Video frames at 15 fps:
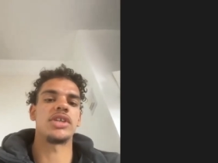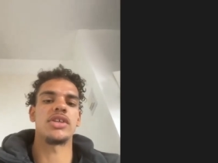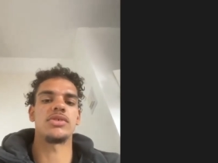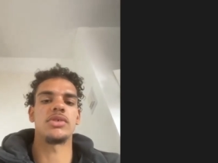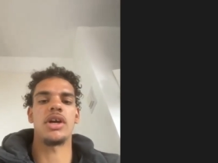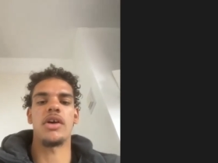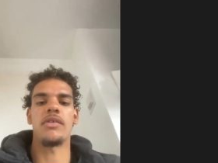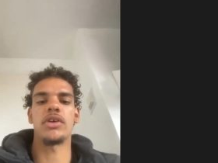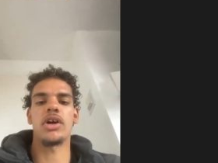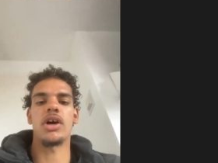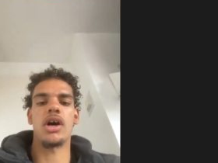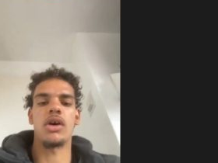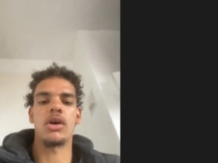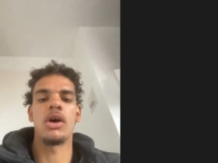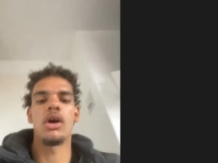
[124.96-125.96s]
side. So yeah, I think
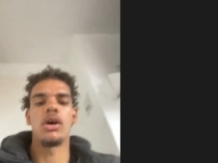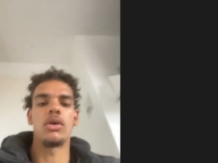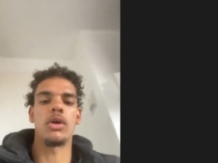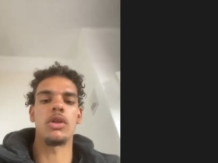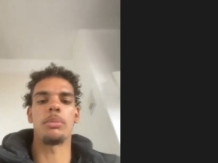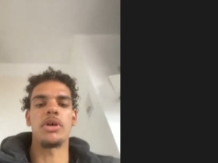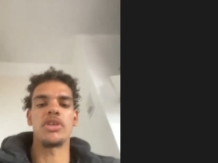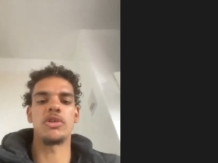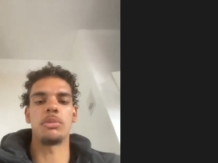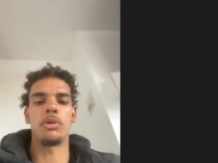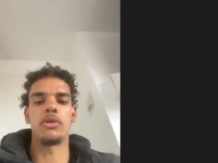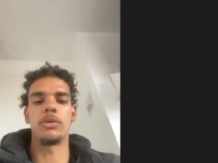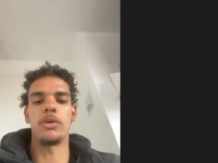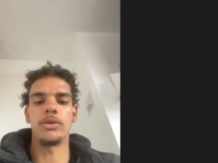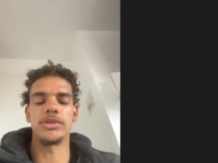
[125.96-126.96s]
I got the best of
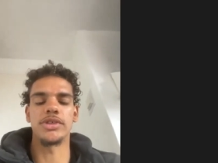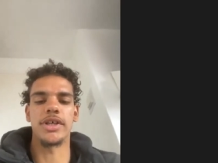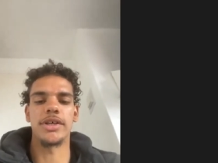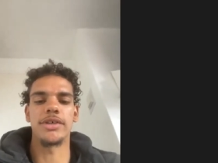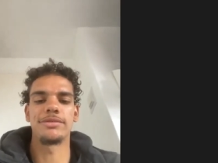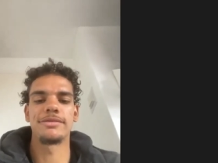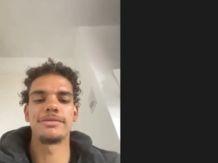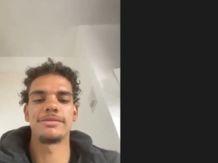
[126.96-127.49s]
both worlds there.